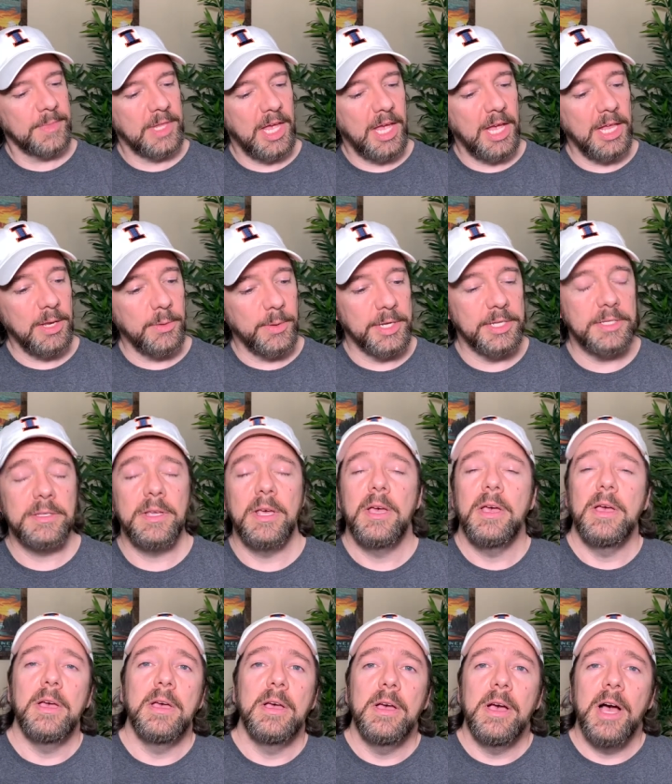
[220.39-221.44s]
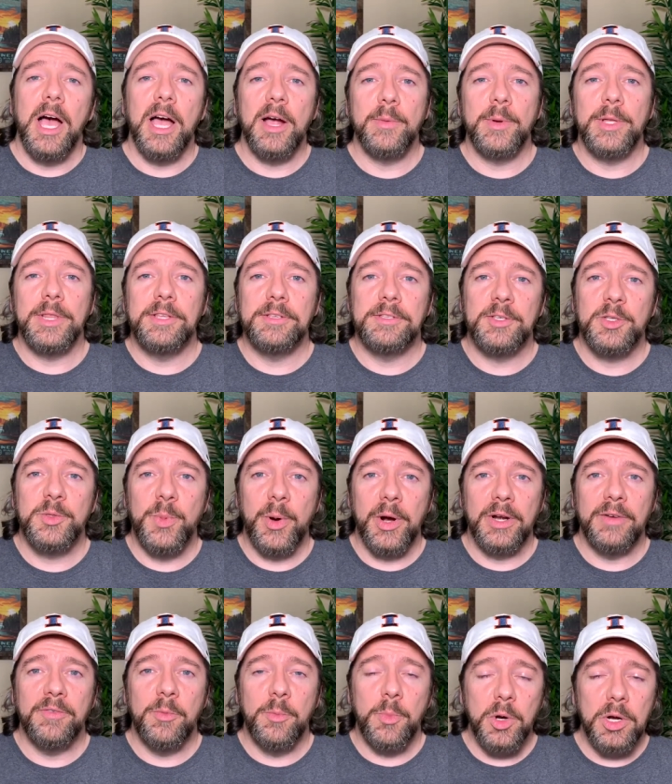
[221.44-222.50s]
anyways, I read this as part
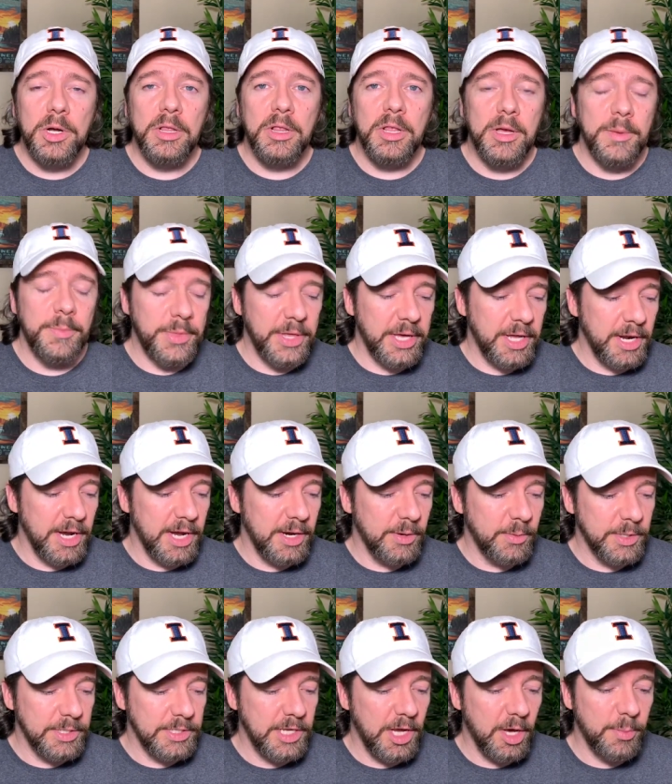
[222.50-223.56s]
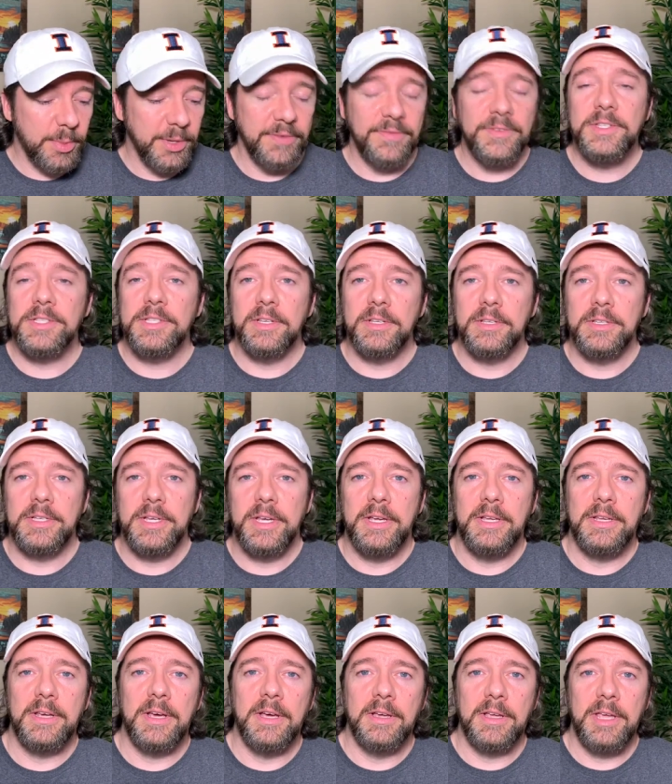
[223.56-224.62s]
of a book club that I was helping facilitate
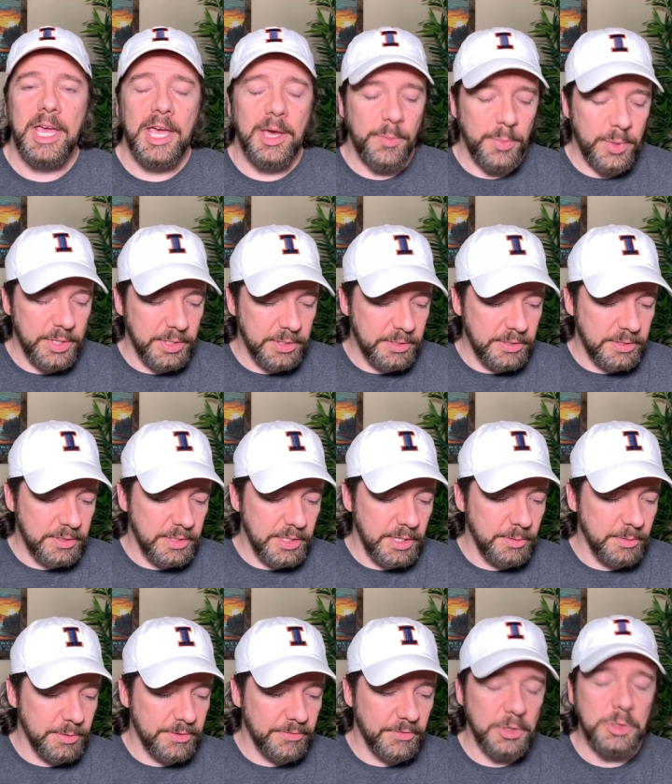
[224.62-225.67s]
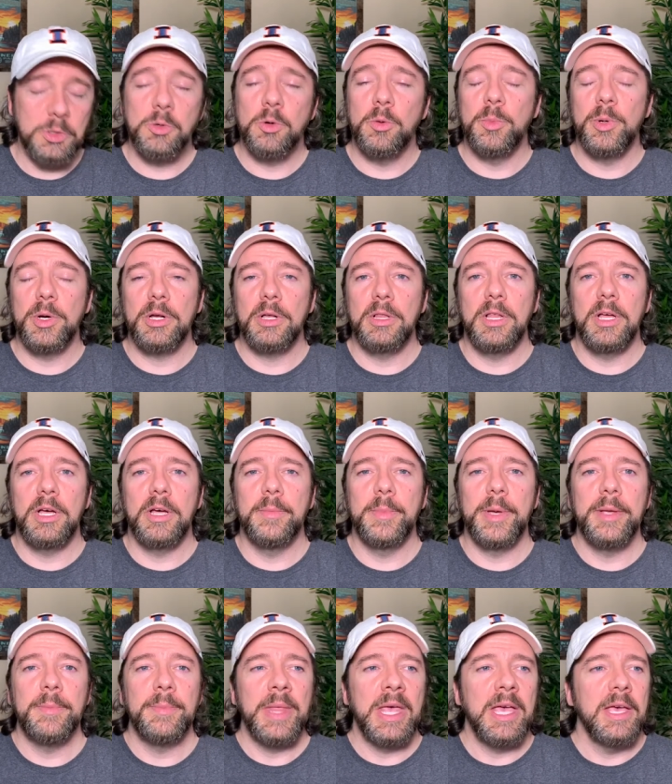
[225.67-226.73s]
on campus. It was a virtual book
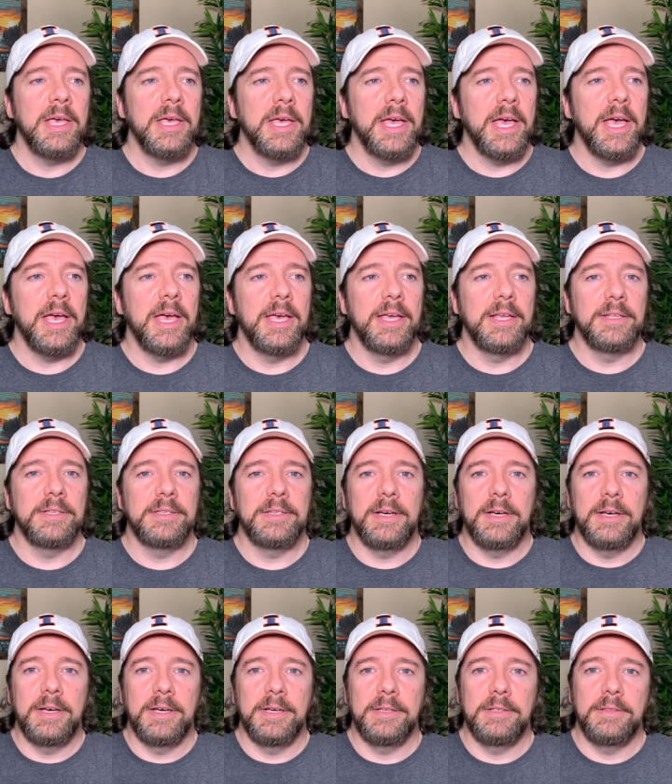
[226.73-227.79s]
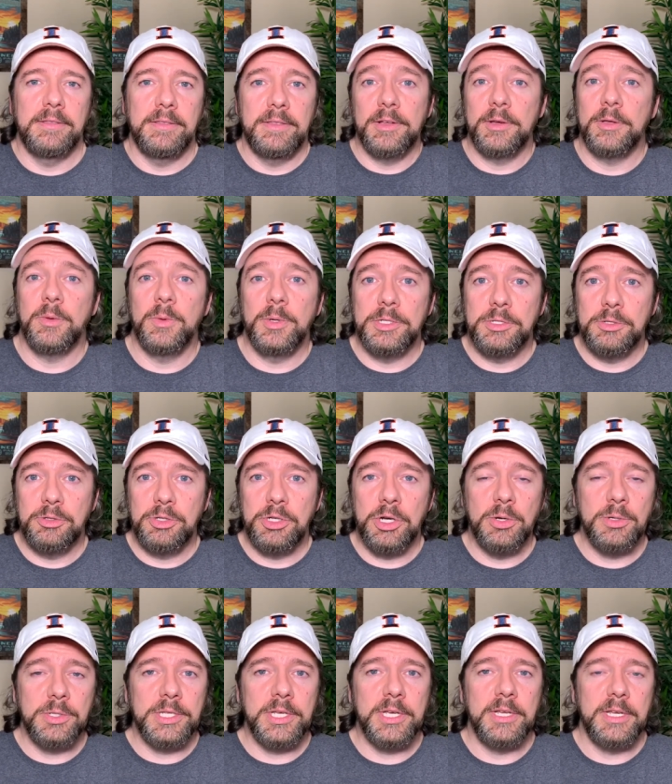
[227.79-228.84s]
club, and they're the ones who
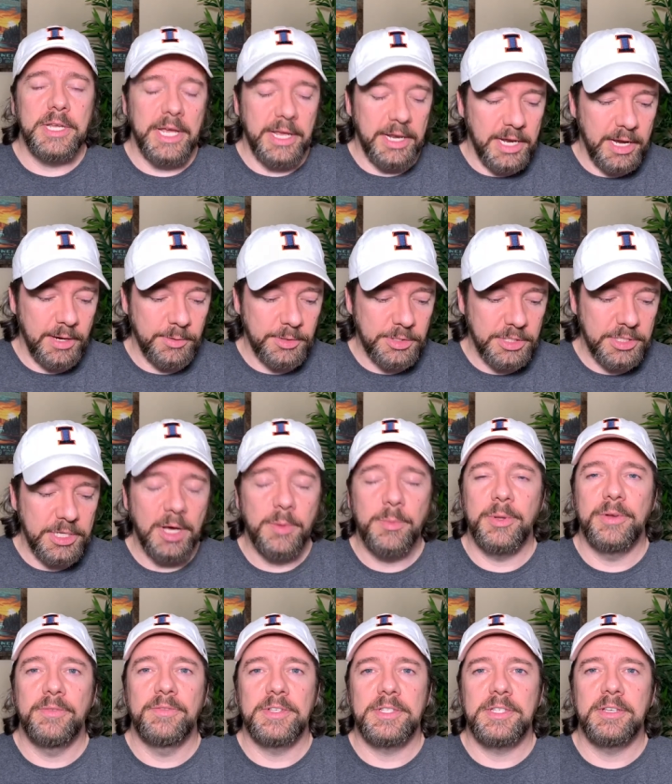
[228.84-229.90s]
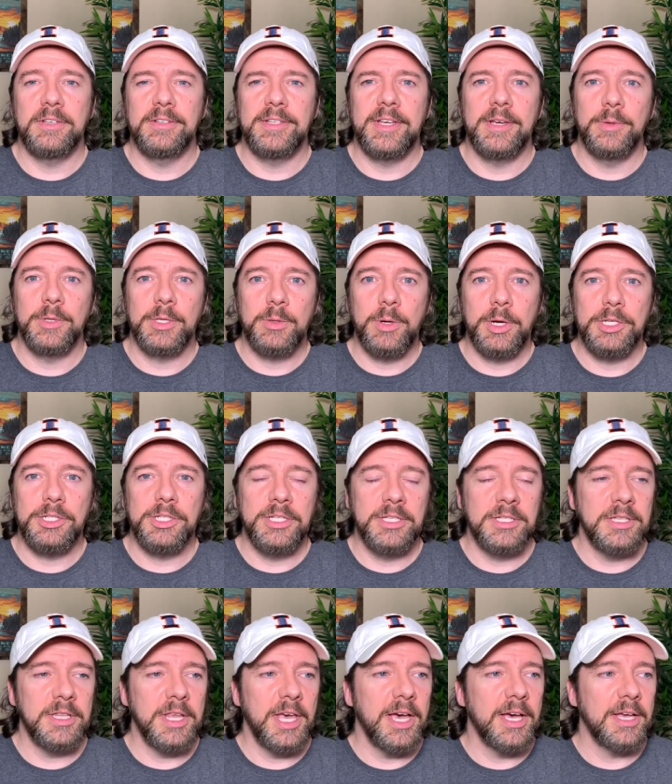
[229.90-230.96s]
chose it, and I was just helping facilitate with questions
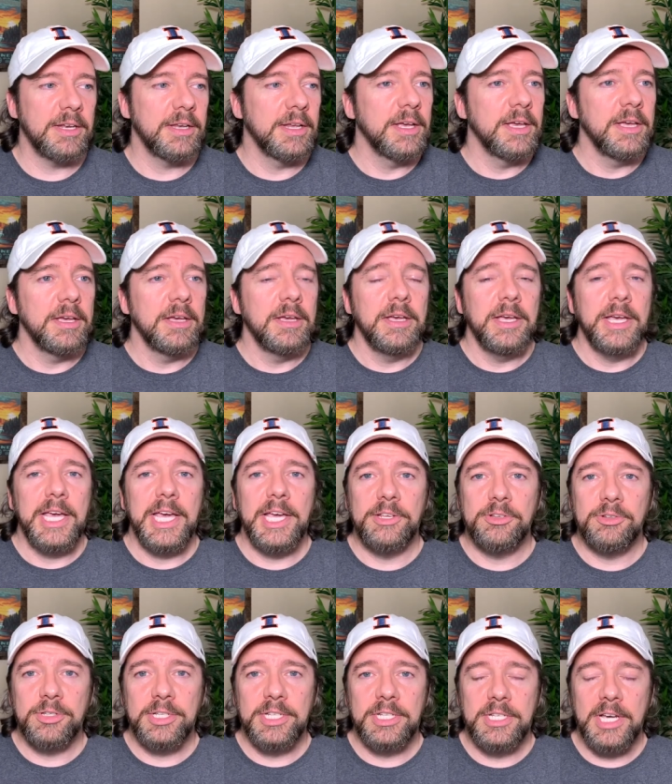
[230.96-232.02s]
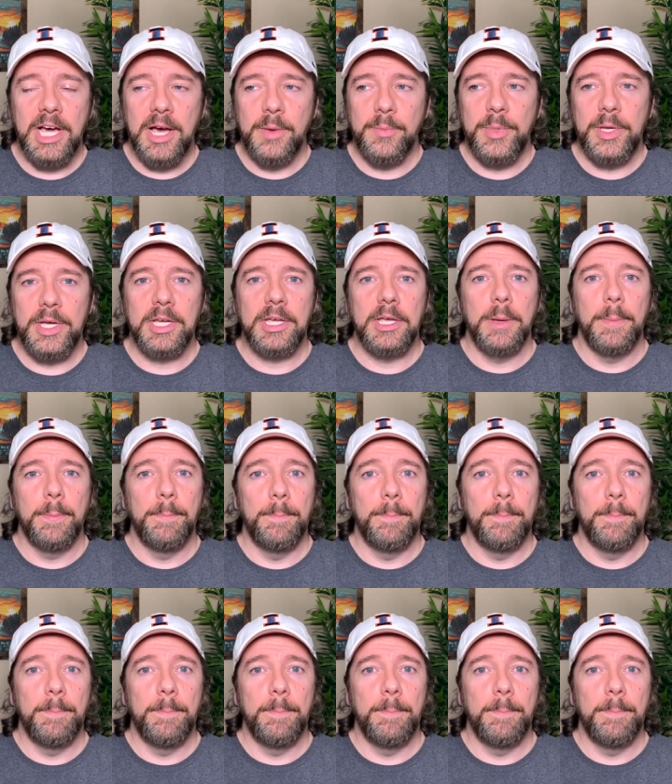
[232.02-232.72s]
and that. Interesting topic,